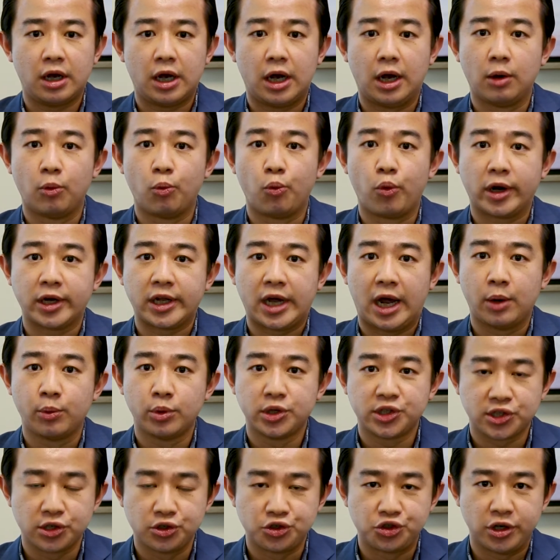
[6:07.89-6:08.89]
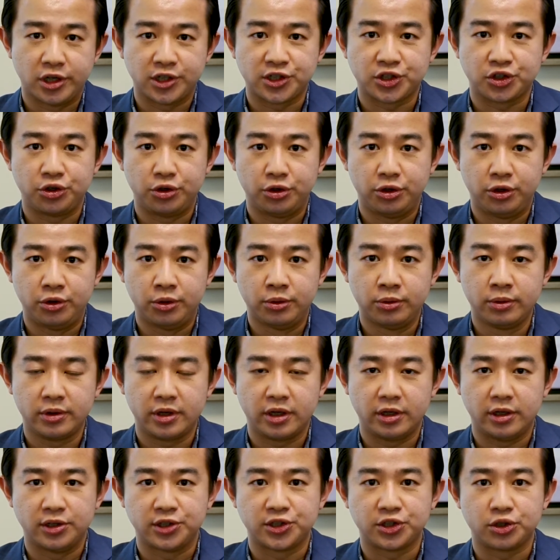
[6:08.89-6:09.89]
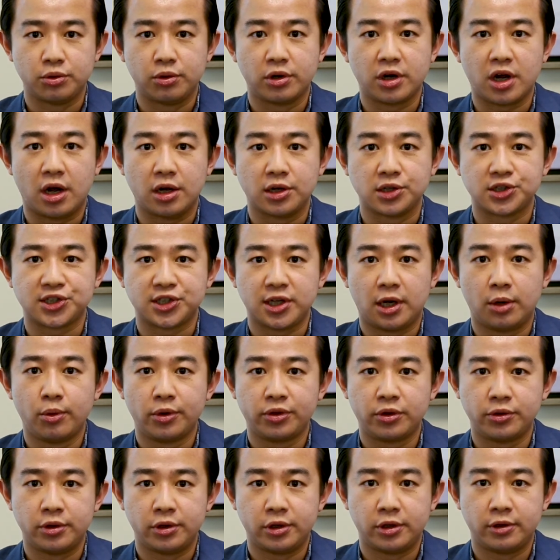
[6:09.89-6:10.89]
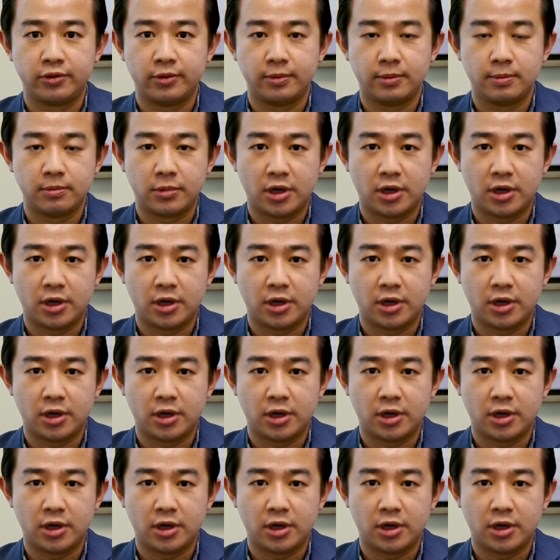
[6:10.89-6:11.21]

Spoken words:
What I would suggest to you is to consult with your